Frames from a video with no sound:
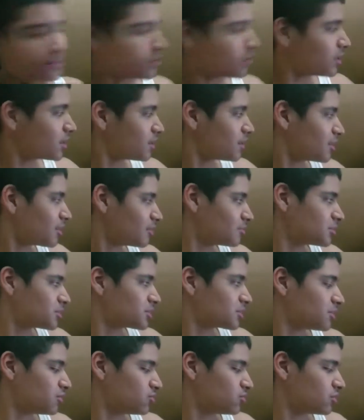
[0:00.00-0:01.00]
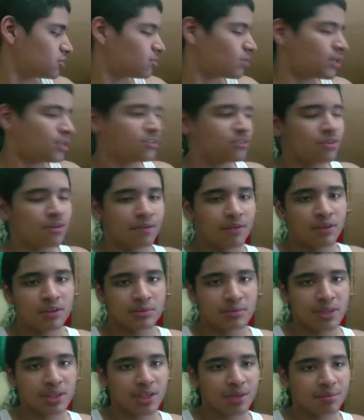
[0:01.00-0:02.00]
so I think I'm just gonna drink wine until it
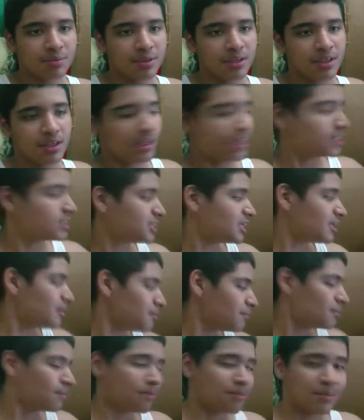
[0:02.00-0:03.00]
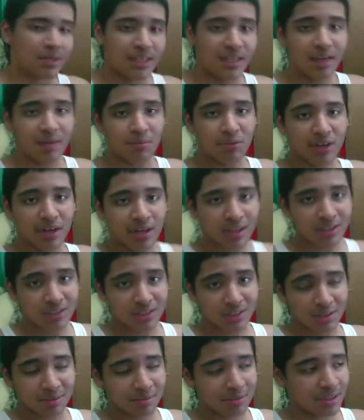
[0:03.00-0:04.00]
fills me up. See, my dad brought ice
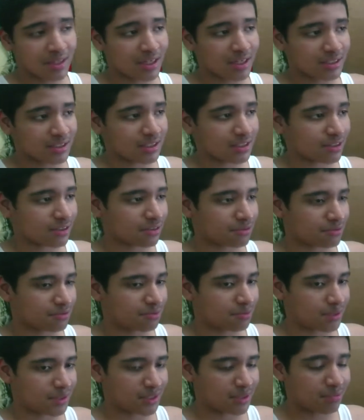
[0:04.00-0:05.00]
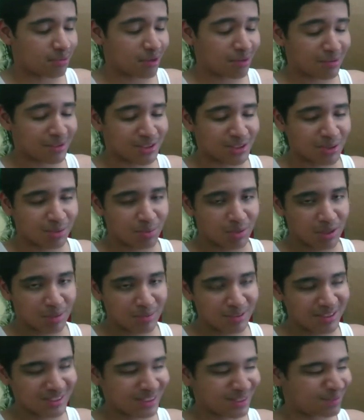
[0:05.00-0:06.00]
cream, and I said no, but he probably still brought
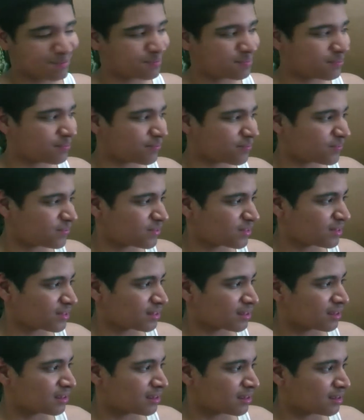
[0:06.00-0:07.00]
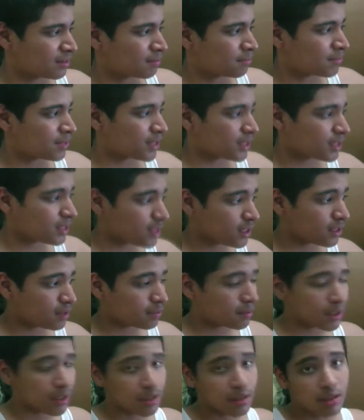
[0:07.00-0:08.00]
me some. But
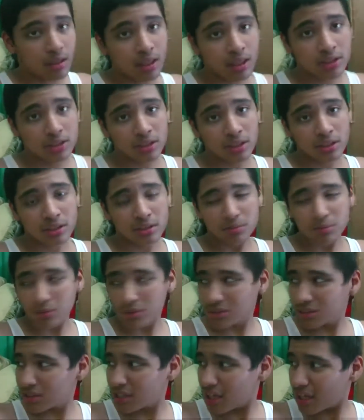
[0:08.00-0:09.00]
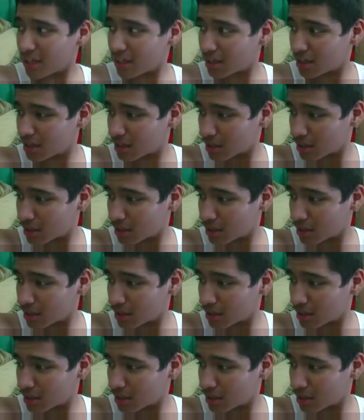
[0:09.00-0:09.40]
anyway, that's it for today.